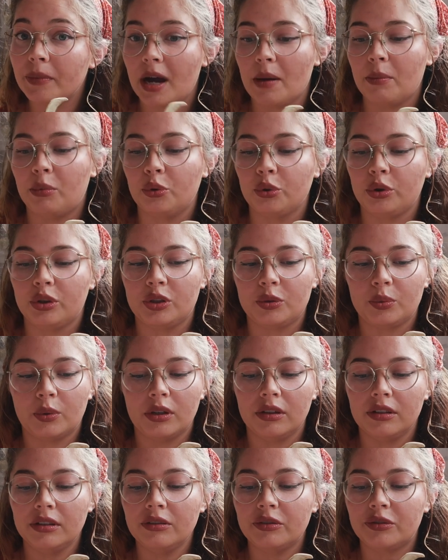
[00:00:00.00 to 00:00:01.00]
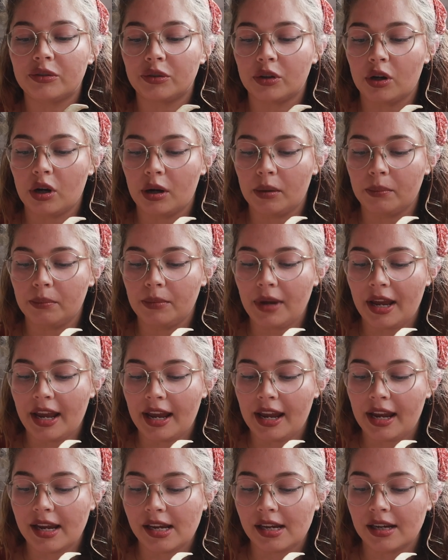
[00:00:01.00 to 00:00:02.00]
I bought this one from
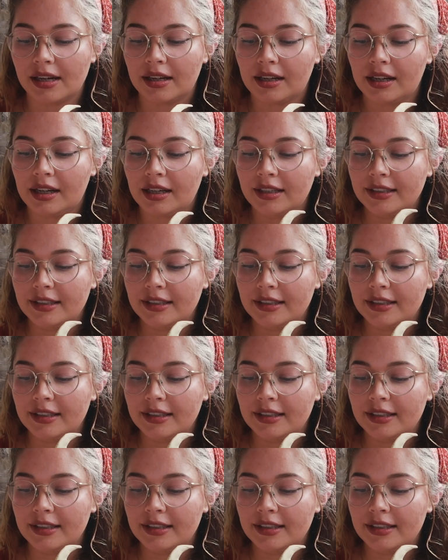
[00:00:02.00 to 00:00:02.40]
a